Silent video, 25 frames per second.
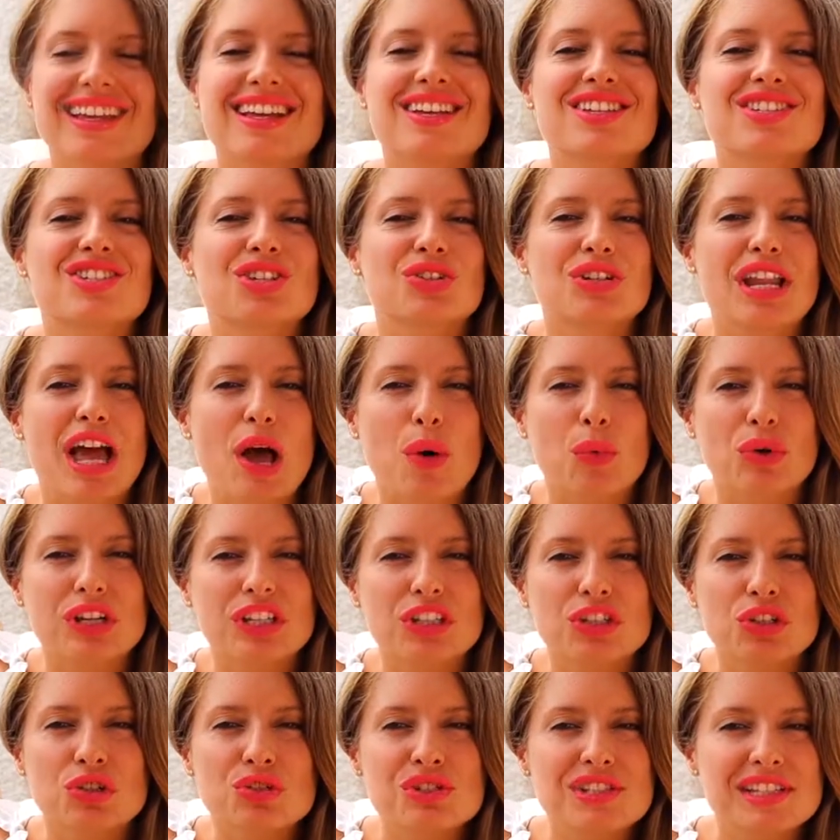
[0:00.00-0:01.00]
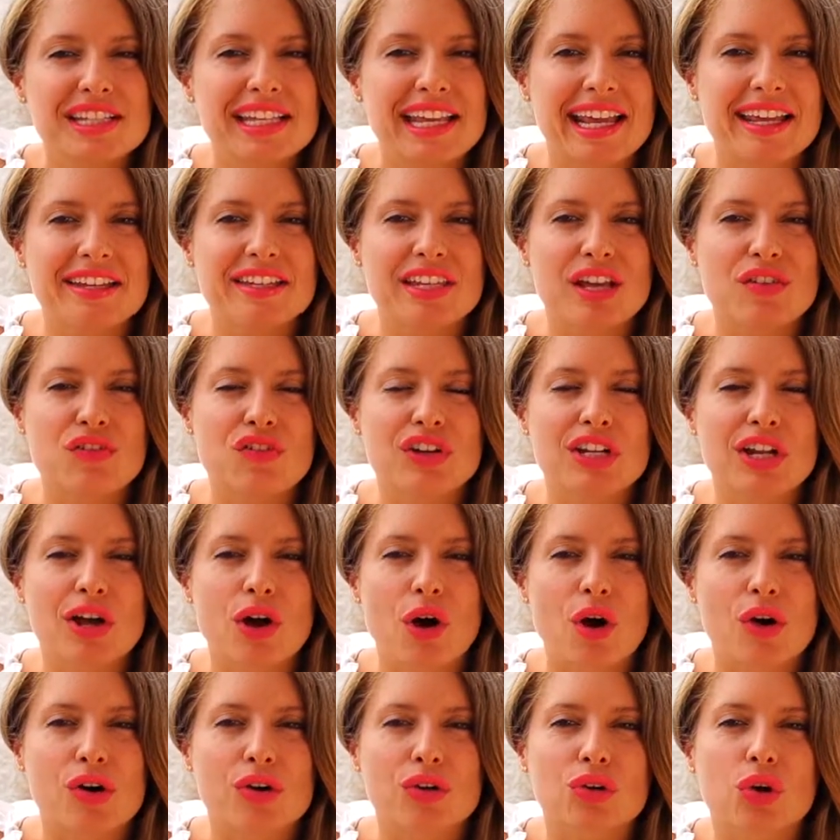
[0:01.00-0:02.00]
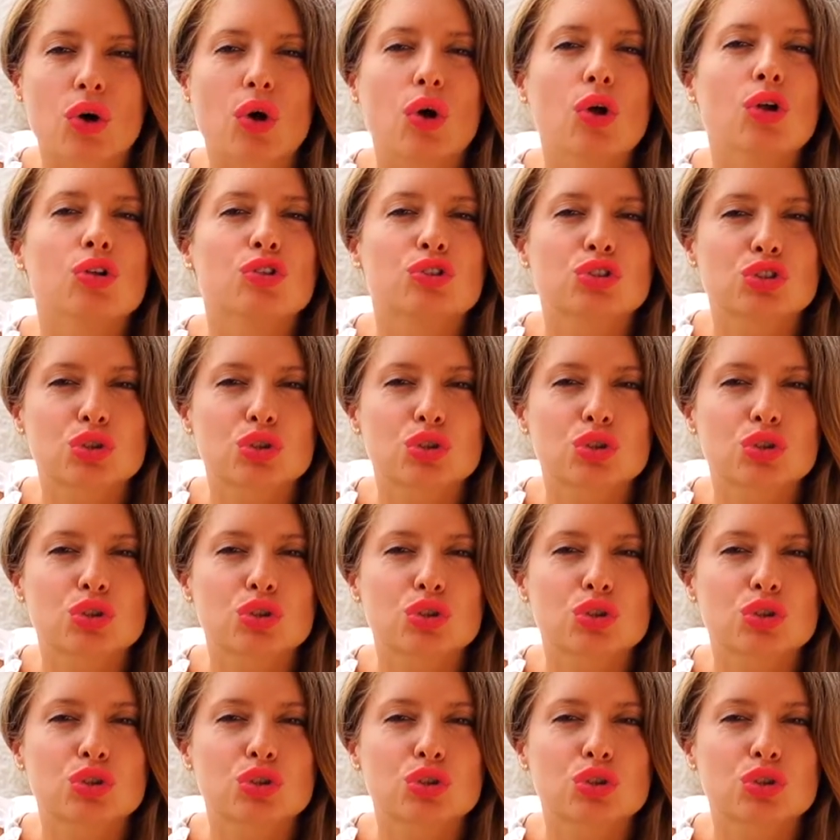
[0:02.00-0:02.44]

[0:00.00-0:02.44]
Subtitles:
So now we use the indefinite article